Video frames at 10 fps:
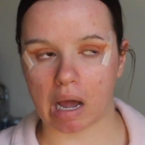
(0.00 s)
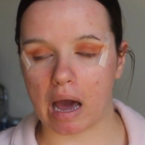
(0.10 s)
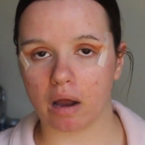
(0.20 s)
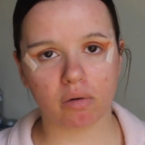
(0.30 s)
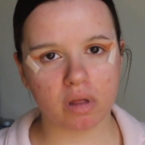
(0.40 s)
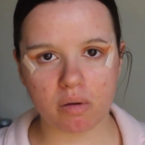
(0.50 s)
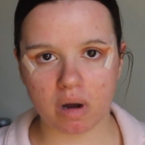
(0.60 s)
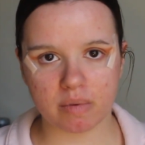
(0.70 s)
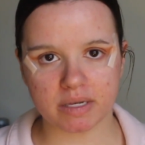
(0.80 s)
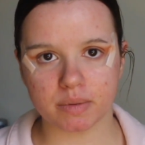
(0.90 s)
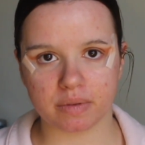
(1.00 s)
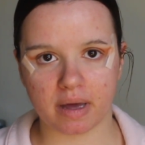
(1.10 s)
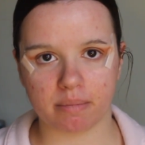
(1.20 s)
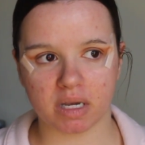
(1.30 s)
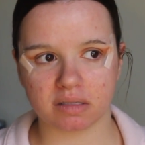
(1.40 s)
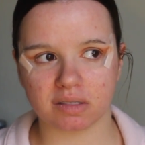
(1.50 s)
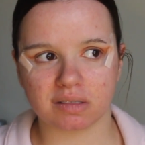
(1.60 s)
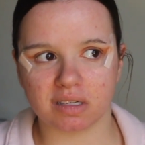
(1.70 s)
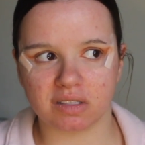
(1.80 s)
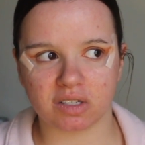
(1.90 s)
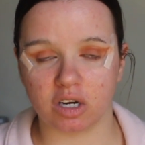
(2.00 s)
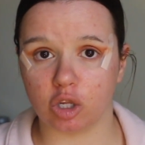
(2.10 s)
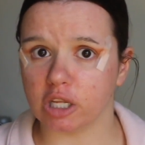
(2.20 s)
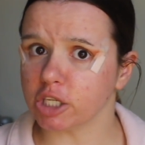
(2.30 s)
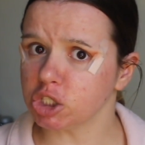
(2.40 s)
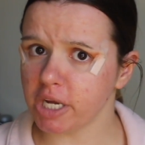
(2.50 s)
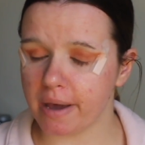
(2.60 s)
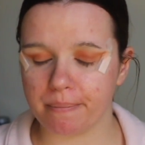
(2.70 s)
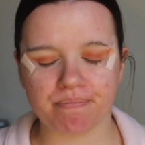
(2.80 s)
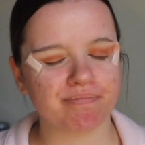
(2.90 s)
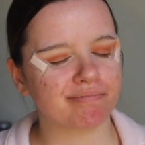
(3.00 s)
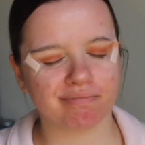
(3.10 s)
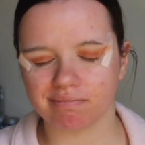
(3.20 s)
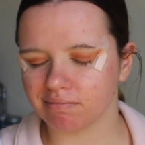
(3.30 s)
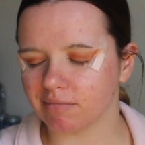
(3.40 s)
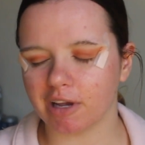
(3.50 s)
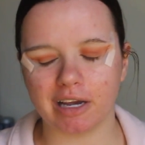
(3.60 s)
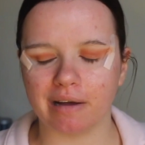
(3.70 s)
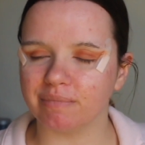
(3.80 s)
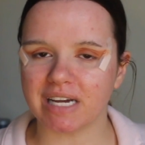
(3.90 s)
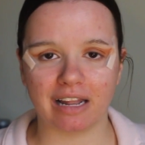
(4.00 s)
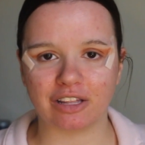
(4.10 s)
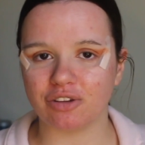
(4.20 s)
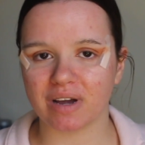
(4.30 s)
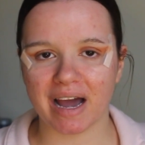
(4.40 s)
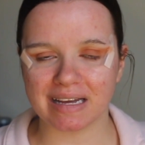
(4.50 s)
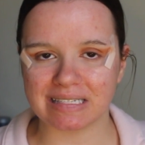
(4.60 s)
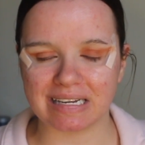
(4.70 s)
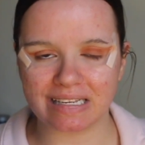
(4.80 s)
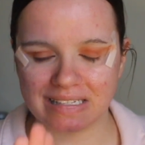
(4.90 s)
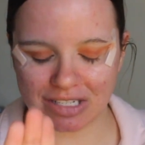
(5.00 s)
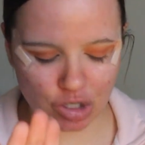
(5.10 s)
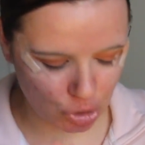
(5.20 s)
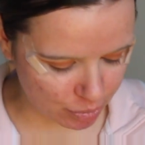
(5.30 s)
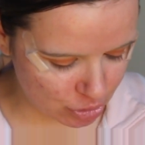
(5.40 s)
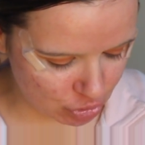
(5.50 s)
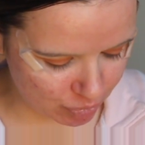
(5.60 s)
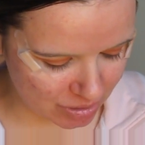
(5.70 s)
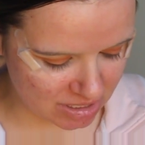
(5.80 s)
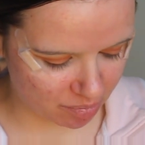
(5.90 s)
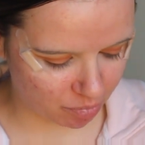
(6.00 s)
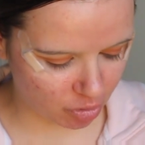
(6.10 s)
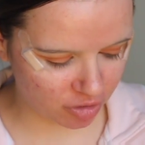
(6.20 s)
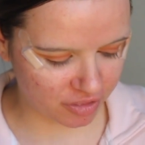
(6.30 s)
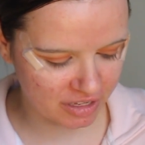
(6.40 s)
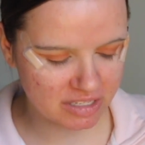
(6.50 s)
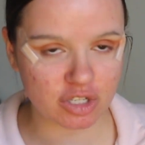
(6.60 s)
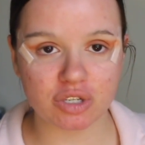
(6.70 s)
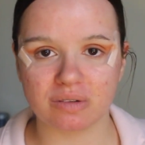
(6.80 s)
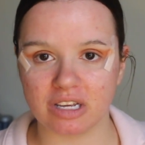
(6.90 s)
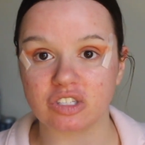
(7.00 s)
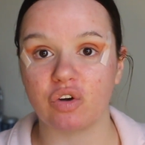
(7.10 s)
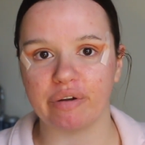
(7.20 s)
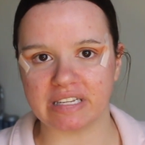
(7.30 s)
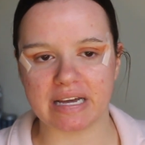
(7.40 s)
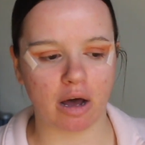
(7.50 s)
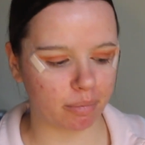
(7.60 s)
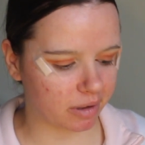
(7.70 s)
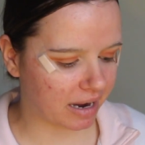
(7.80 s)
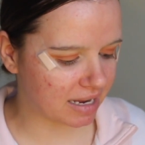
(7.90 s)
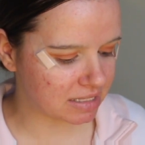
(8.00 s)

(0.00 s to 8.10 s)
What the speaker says: I don't really want to mess with that because it's going to look like shit. I'm telling you guys, it's a super, super simple. This is going to help you guys.